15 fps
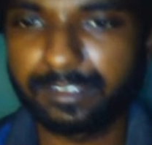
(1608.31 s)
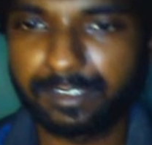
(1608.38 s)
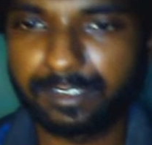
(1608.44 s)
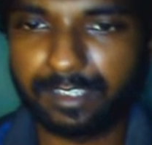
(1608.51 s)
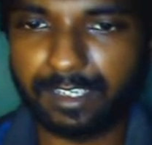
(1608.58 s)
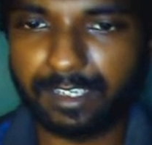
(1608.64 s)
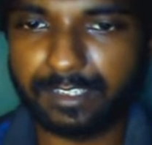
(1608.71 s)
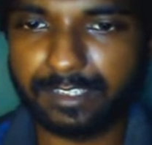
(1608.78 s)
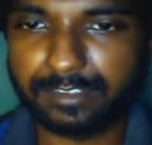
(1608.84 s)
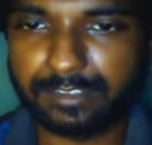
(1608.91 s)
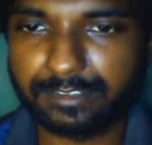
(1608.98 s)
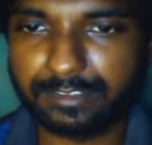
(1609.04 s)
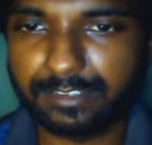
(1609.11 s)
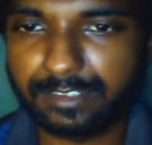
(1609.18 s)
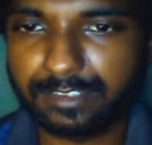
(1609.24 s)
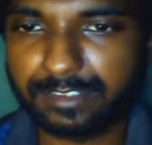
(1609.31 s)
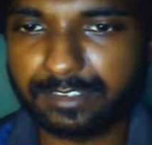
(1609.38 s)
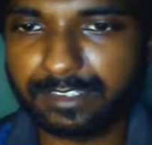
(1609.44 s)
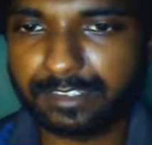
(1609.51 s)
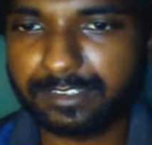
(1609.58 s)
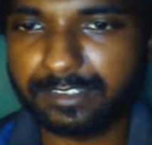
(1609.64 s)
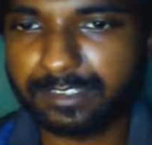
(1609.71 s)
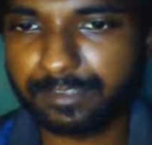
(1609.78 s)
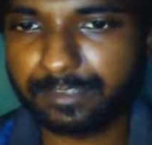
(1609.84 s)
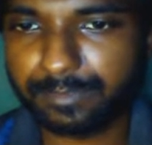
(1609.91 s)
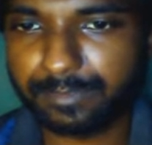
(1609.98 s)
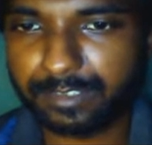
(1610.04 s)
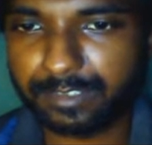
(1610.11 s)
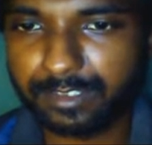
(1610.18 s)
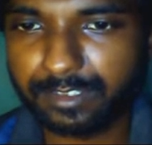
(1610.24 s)
as this script,
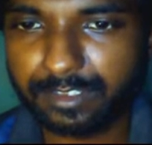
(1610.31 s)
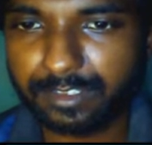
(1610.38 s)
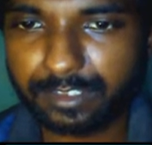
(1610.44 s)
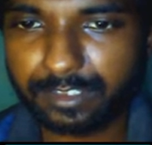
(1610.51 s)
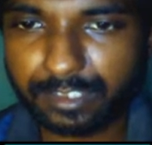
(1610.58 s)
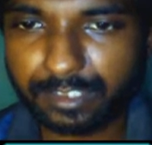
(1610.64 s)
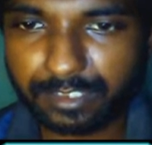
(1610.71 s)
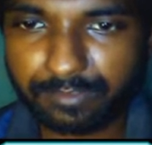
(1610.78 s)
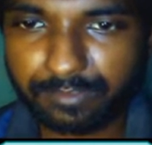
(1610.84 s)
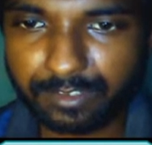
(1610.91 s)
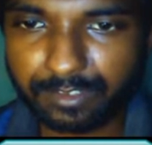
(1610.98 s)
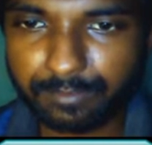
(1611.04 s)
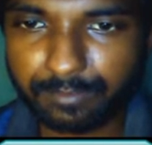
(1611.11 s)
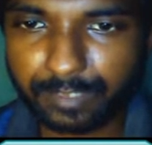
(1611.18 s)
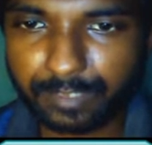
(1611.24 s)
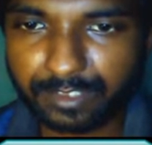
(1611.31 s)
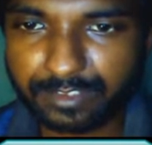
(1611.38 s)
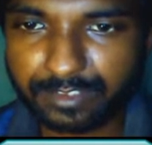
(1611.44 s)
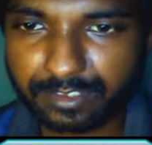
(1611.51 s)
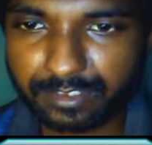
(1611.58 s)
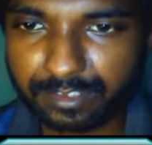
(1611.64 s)
it will mention.